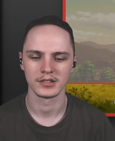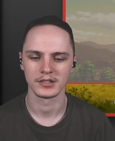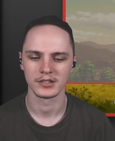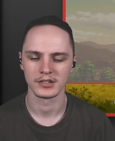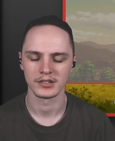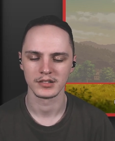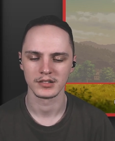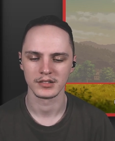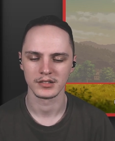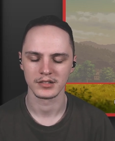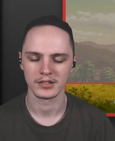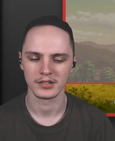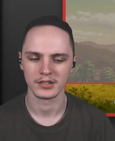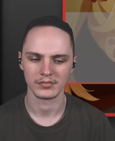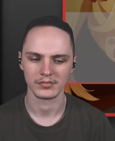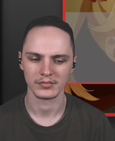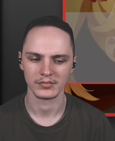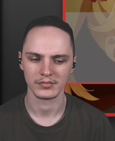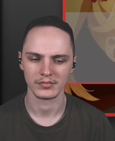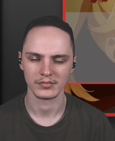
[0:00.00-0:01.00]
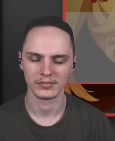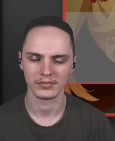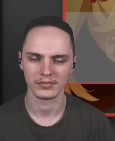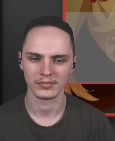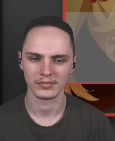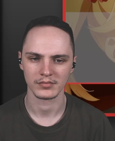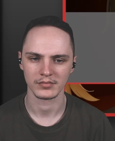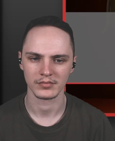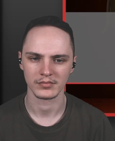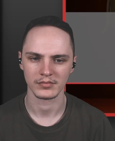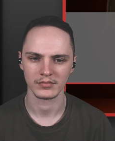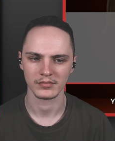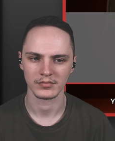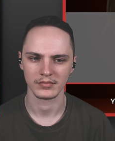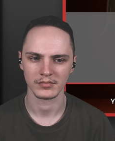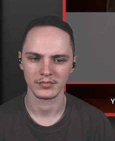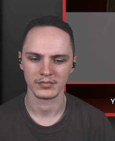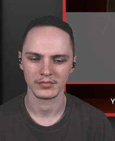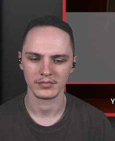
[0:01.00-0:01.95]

Nothing is said.